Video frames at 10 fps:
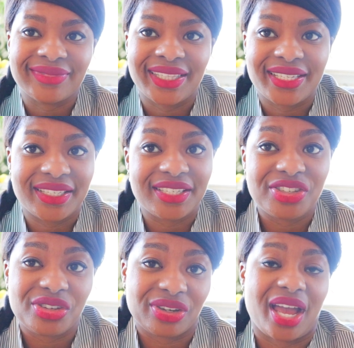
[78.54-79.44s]
This
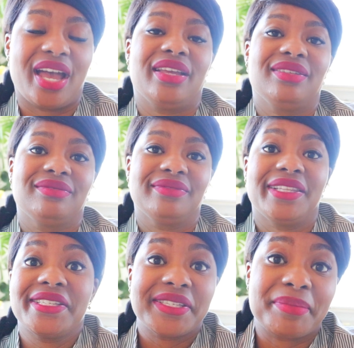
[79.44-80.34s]
is your guy.
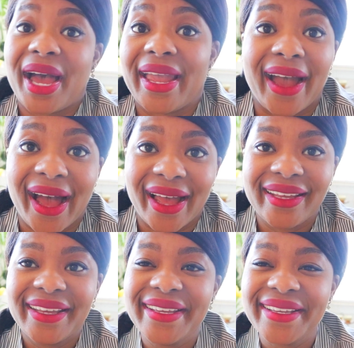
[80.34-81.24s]
This is my guy.